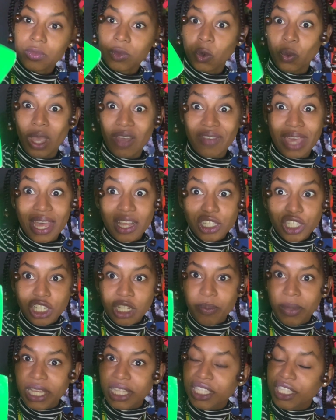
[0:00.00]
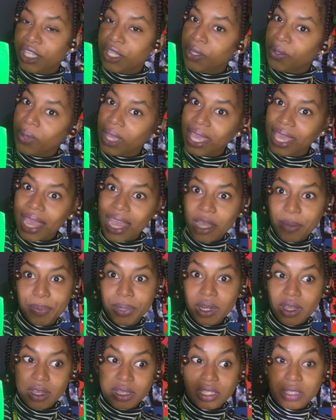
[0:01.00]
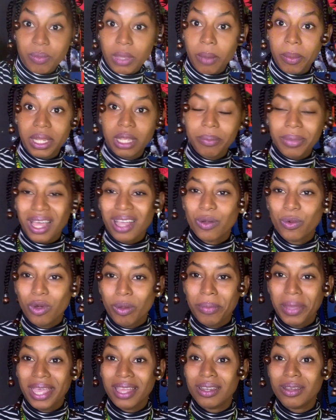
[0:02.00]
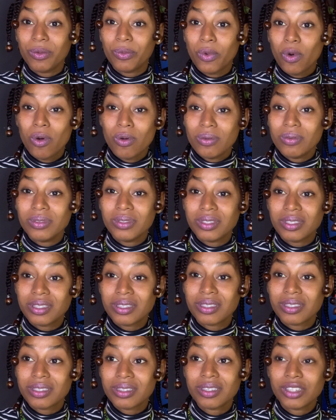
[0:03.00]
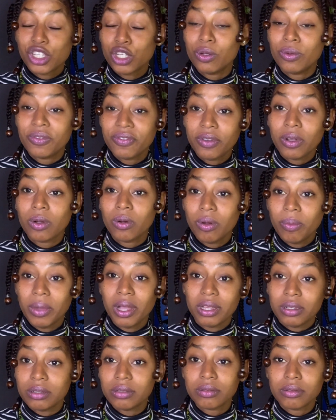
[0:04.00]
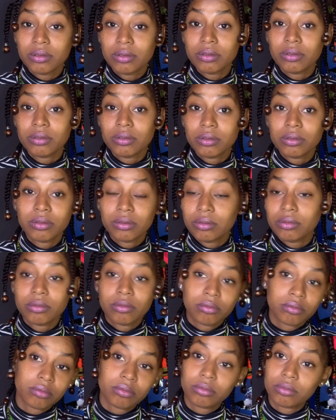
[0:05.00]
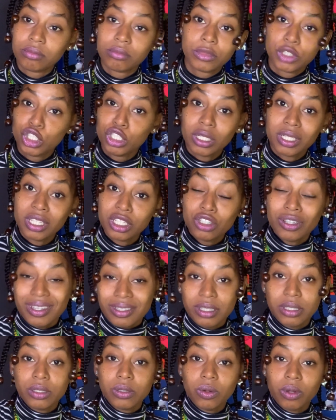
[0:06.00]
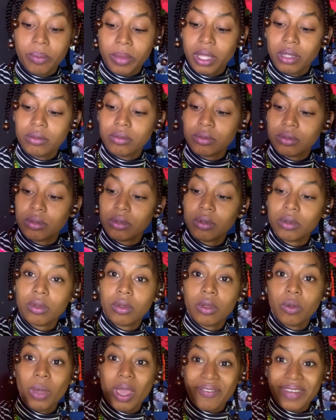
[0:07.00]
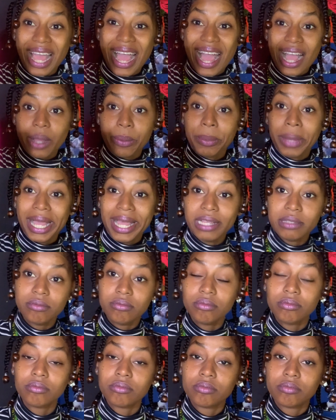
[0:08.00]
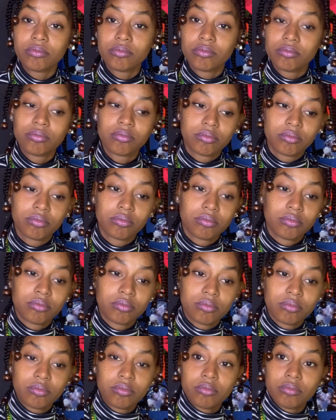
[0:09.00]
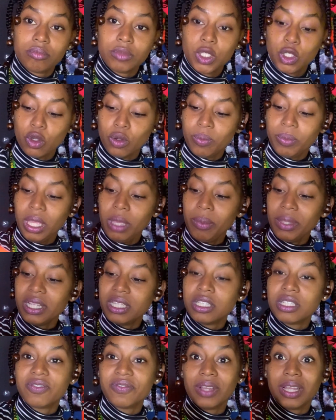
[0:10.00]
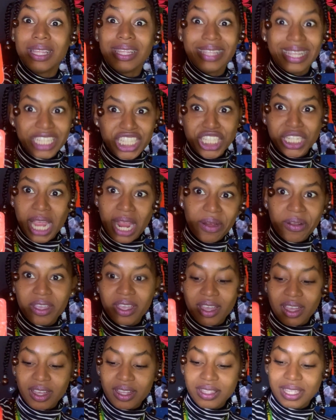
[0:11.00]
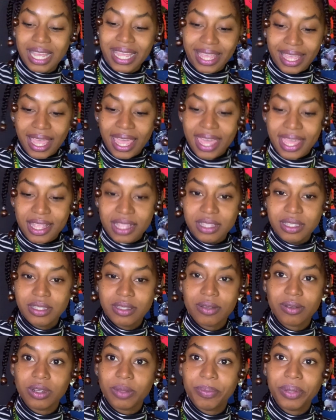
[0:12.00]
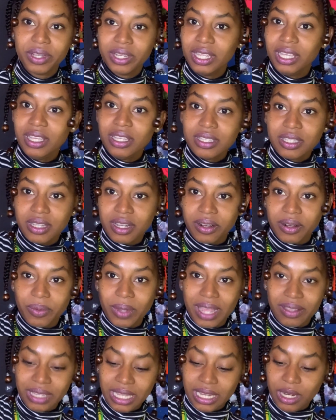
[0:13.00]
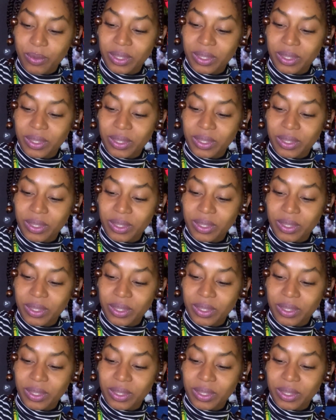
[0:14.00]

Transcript: we have lgbtqai plus maybe the black woman won't she don't fuck woman she's not attracted to women we have the hangman so maybe this is the chariot again so the police or we are dealing